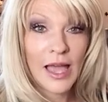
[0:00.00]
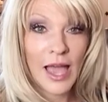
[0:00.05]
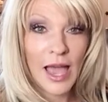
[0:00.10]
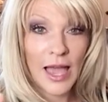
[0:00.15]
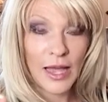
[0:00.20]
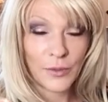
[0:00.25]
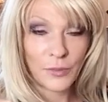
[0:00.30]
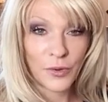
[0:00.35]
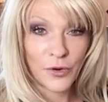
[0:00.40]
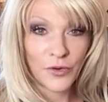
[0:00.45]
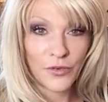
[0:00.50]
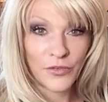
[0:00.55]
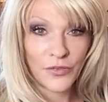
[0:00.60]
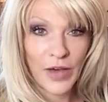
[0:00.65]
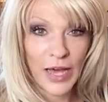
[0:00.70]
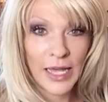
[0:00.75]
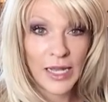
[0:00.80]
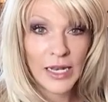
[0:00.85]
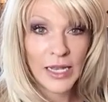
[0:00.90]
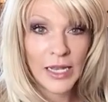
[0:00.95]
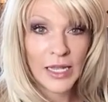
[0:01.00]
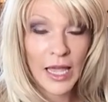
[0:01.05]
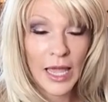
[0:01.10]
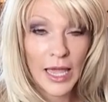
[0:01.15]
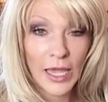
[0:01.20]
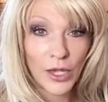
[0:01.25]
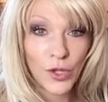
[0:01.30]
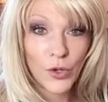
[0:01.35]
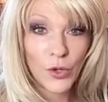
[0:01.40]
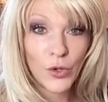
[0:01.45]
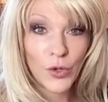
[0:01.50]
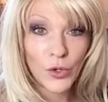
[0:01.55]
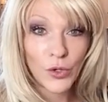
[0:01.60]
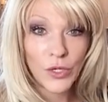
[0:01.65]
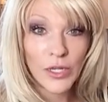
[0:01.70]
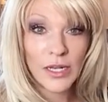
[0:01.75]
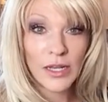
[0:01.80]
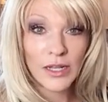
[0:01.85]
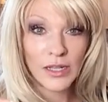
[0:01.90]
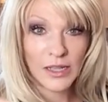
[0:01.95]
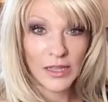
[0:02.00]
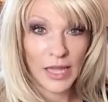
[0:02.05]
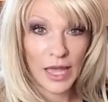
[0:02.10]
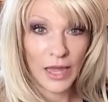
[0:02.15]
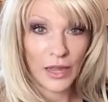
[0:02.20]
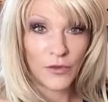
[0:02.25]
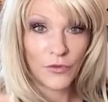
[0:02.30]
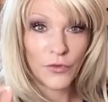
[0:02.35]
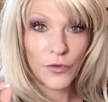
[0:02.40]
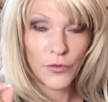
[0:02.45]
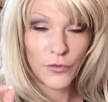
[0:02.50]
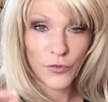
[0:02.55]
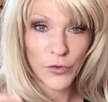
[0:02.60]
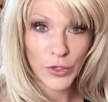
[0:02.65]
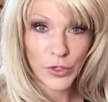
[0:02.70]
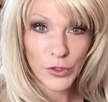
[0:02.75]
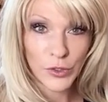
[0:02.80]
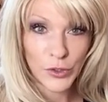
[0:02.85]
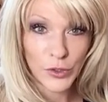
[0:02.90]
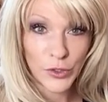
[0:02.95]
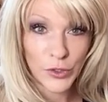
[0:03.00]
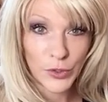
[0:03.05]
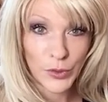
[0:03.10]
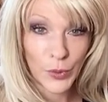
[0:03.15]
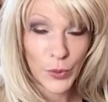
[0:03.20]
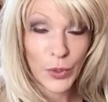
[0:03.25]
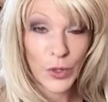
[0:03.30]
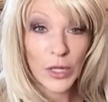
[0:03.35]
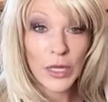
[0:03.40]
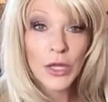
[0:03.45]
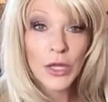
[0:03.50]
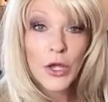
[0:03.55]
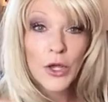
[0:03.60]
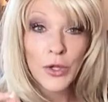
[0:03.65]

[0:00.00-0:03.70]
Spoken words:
and providing a good life for your soul.